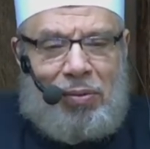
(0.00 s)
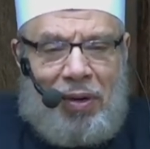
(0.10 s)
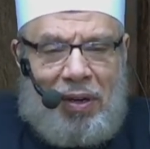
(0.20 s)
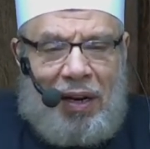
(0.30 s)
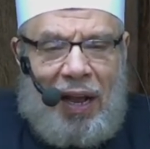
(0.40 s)

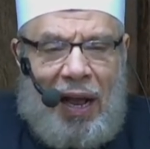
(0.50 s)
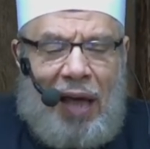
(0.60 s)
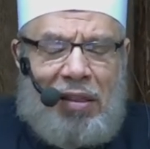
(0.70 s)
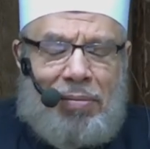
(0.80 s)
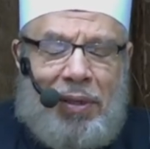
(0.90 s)
The order of
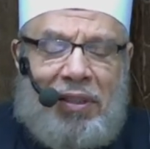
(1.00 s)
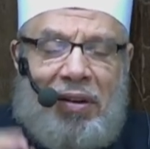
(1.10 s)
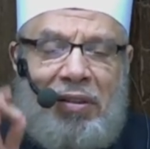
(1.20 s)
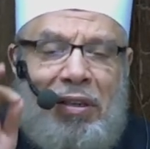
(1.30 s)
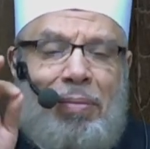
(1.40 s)
this
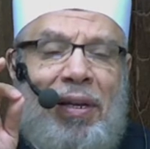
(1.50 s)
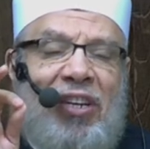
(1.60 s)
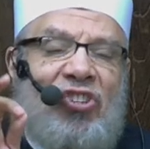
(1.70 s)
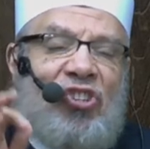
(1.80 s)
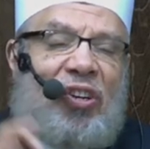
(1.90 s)
surah
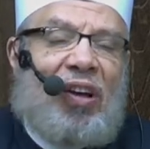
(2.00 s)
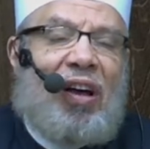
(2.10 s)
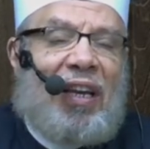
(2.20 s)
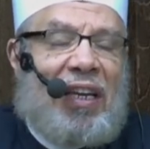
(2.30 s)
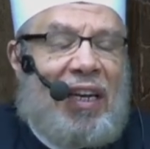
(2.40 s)
depends
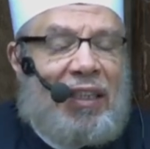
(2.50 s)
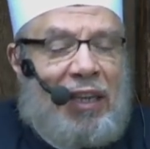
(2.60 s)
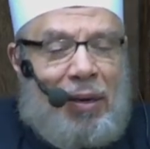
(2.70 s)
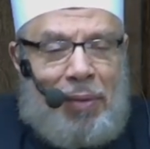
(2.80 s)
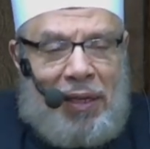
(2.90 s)
on
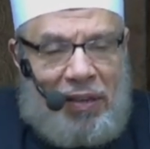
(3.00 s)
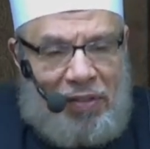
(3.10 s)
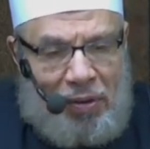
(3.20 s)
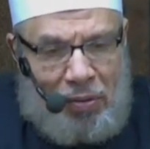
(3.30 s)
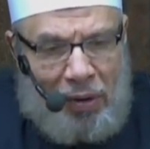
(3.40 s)
the
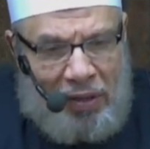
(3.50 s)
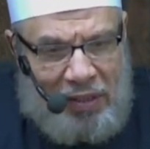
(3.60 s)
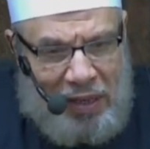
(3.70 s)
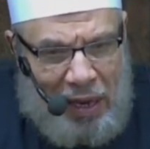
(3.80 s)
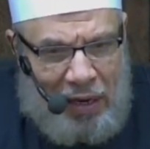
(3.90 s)

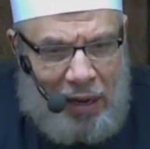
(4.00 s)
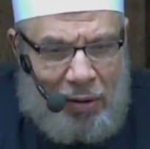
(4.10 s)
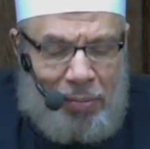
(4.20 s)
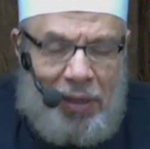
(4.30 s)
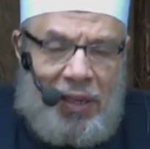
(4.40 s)

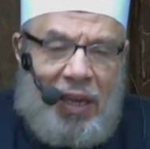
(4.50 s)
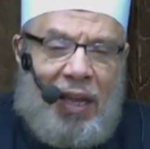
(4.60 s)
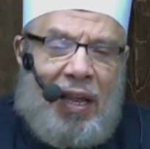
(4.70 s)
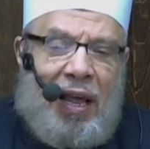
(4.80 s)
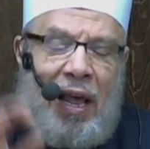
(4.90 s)
the
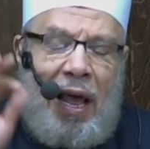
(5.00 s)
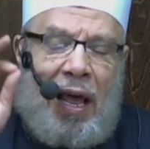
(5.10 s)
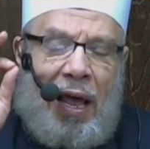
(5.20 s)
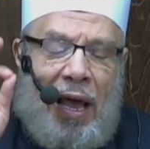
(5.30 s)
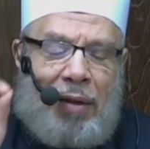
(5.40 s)
words in
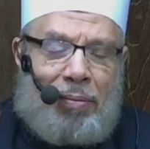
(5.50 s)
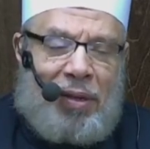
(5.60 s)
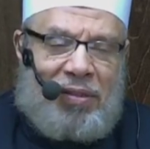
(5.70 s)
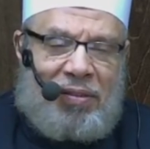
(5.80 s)
Arabic.